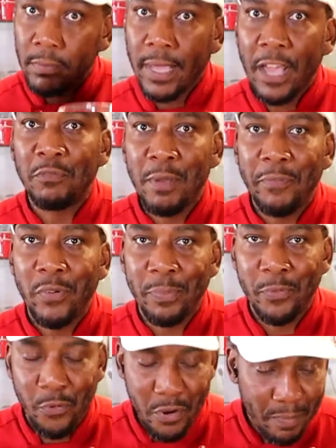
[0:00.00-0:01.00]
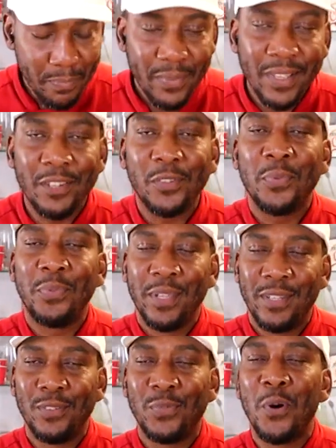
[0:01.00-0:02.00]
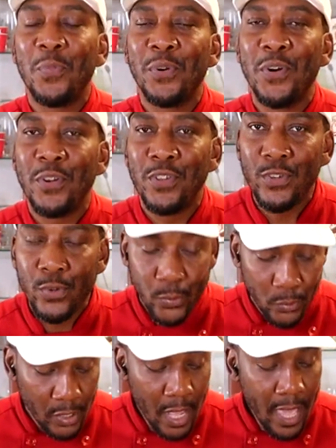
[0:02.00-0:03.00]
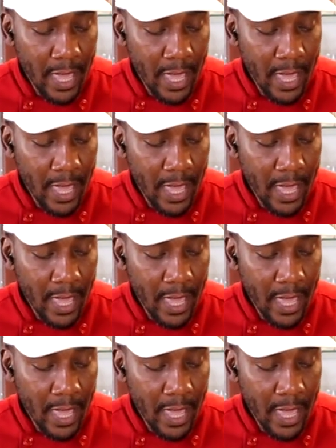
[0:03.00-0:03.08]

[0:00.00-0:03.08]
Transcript: Got some heavy whipping cream. And so this is what we're going to use.